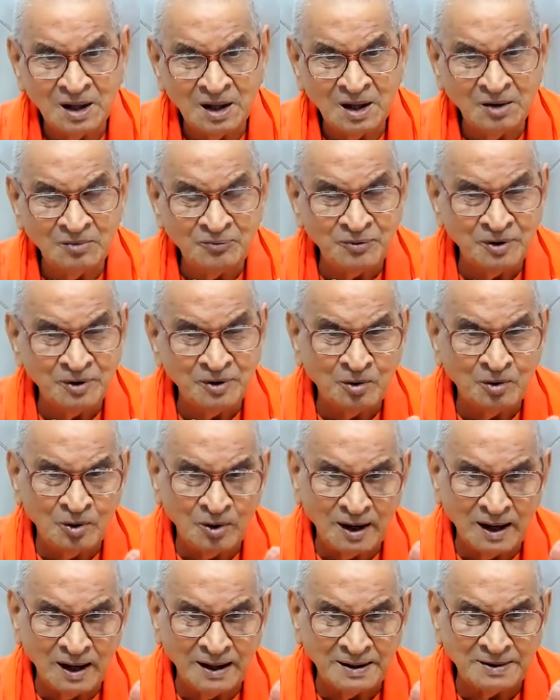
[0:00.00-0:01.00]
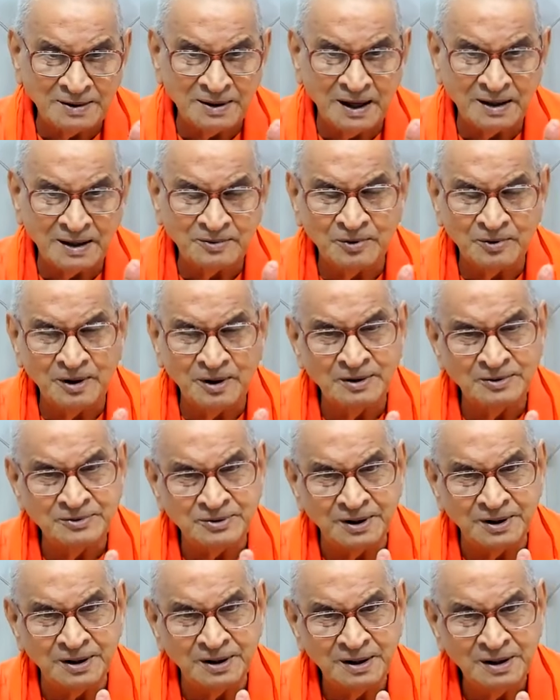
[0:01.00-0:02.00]
If we go like that, we'll
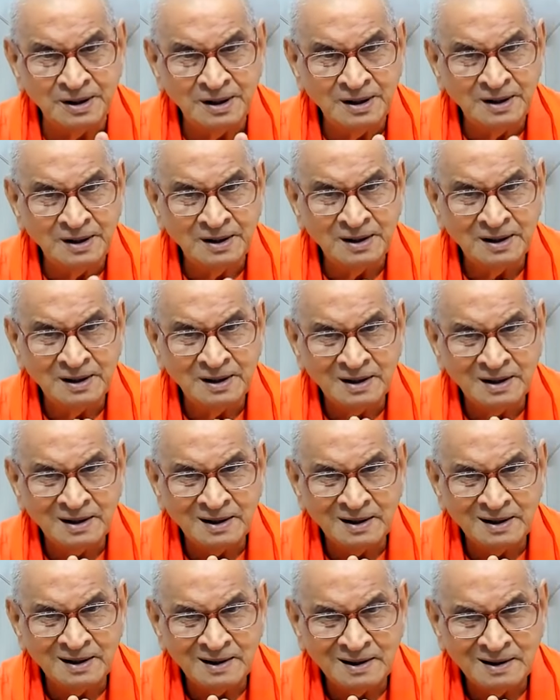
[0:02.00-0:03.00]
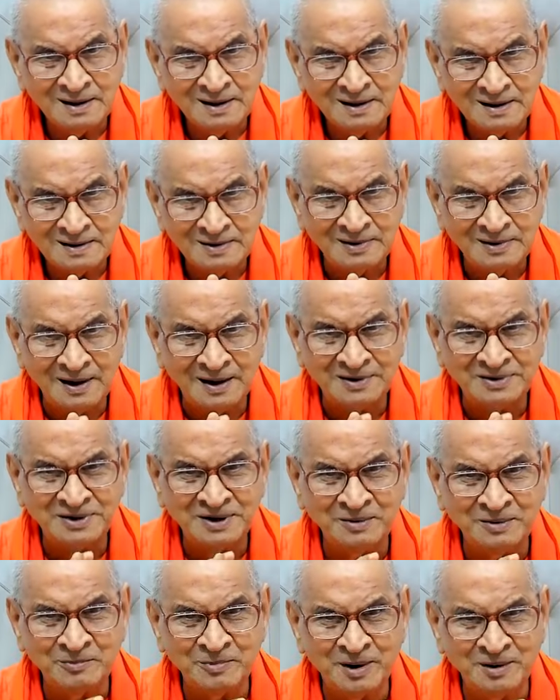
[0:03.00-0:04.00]
see
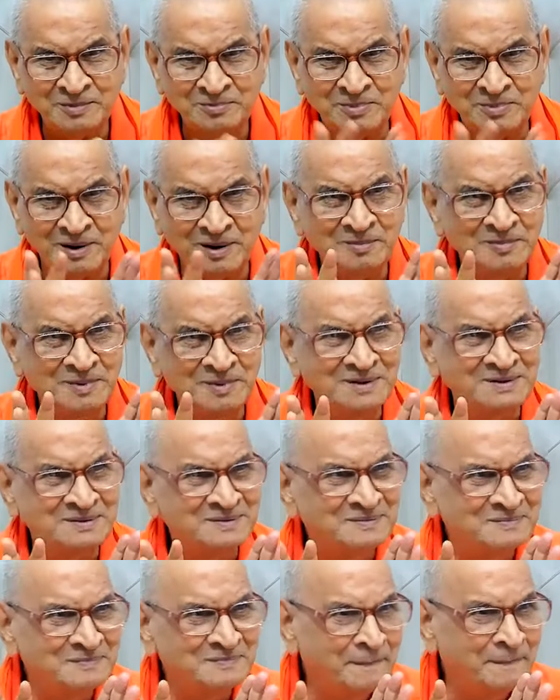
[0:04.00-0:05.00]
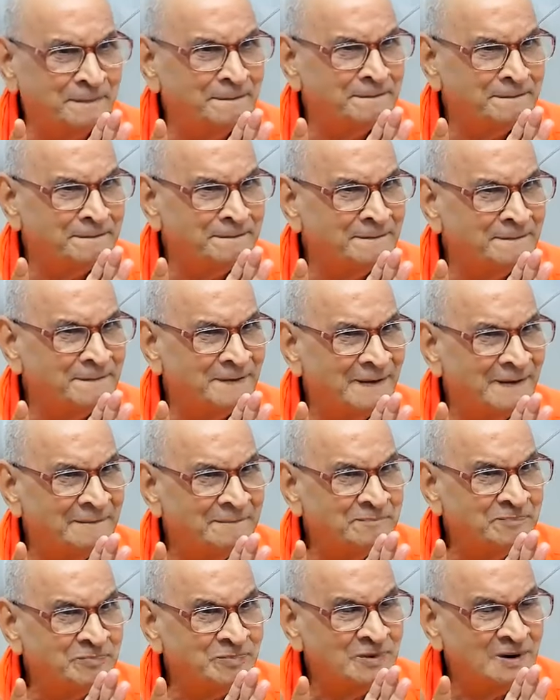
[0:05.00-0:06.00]
nothing but Brahman.
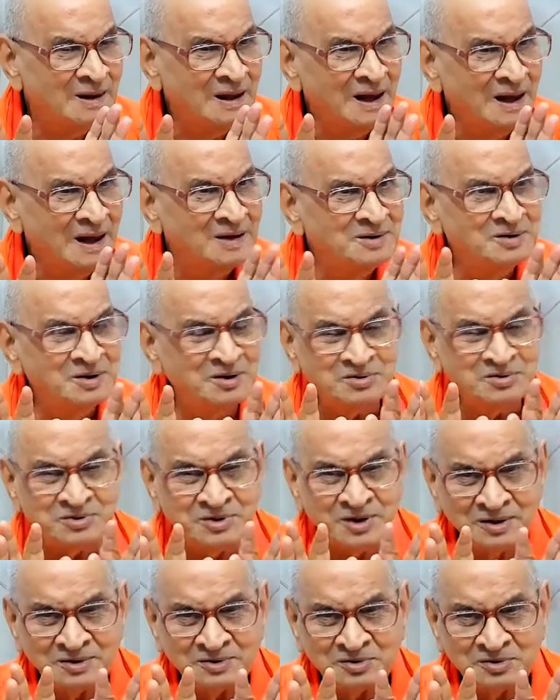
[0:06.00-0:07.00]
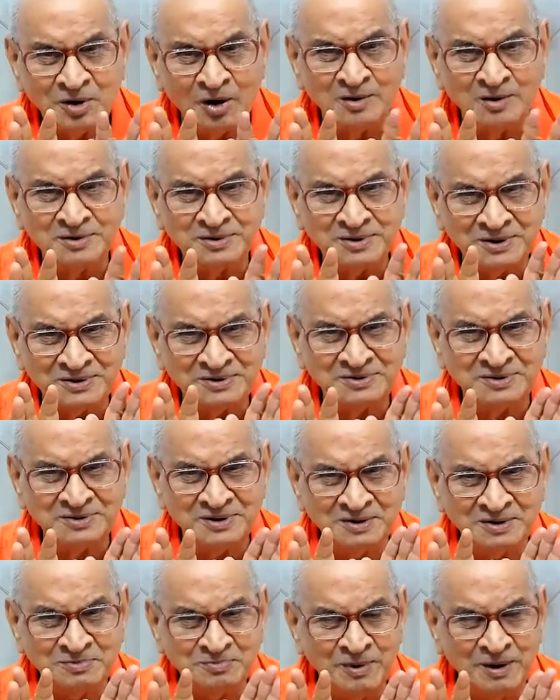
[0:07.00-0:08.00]
Existence,
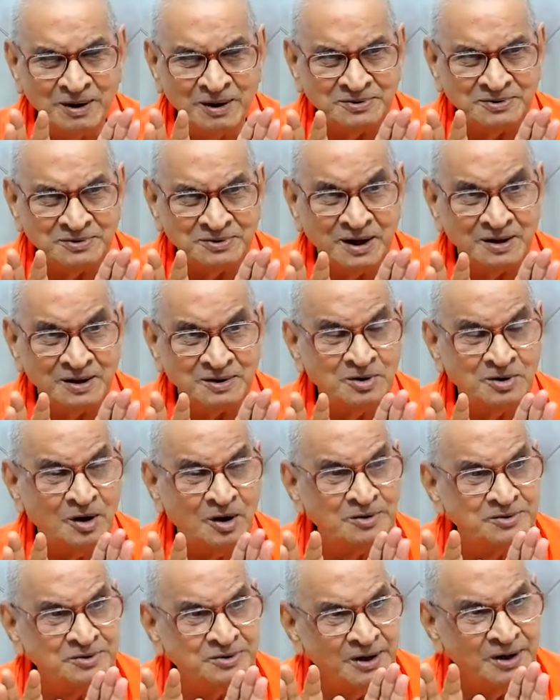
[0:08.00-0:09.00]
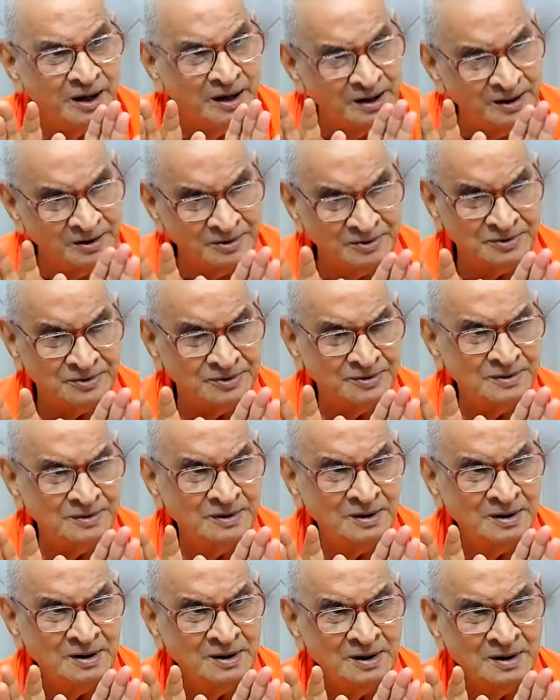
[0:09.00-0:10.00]
consciousness, bliss does not change.
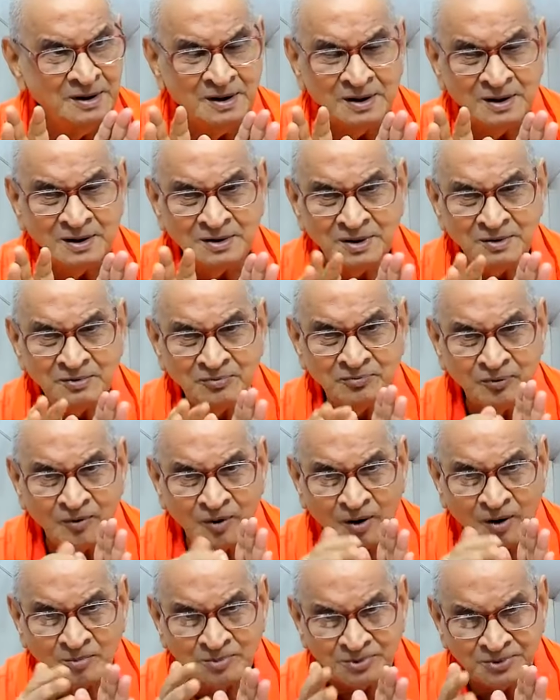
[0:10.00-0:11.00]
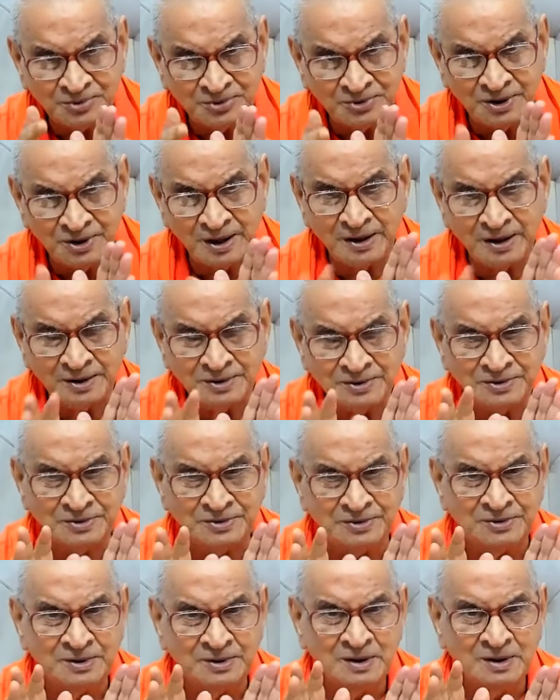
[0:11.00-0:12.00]
The forms change.
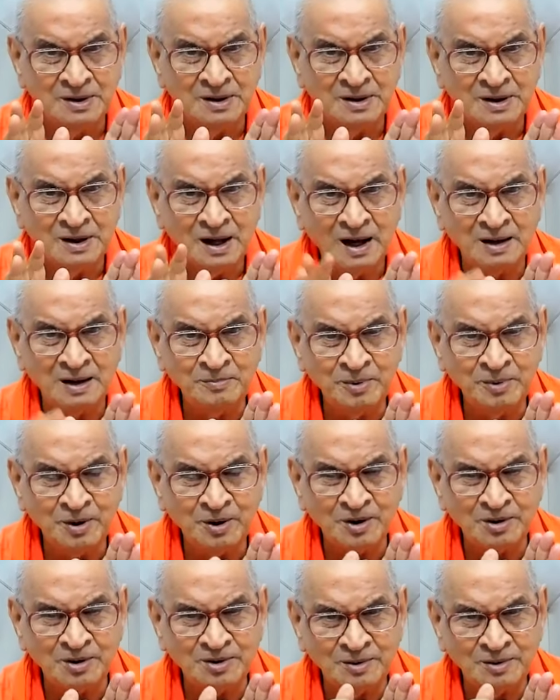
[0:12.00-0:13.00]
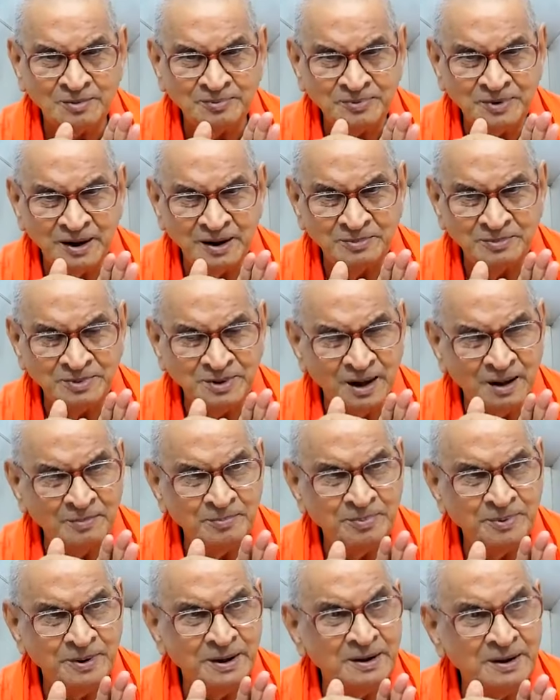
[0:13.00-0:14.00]
And because of name, they
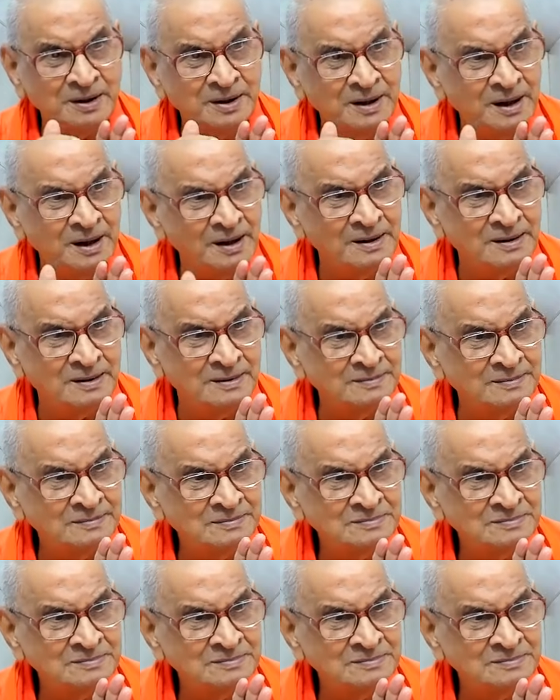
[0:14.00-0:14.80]
appear real.